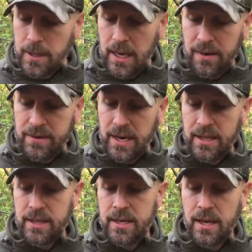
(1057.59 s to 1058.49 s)
I've
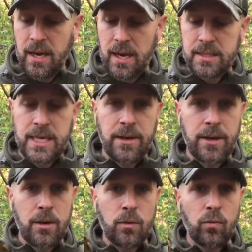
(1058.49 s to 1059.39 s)
got the uh,
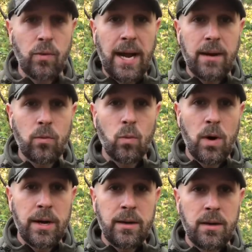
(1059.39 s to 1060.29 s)
Ontario rat
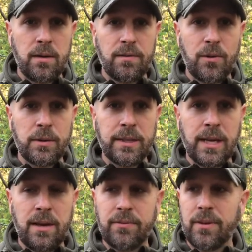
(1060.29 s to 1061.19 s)
one folding
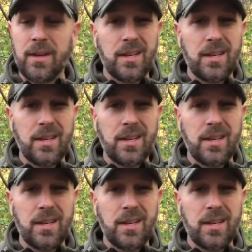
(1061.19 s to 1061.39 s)
knife.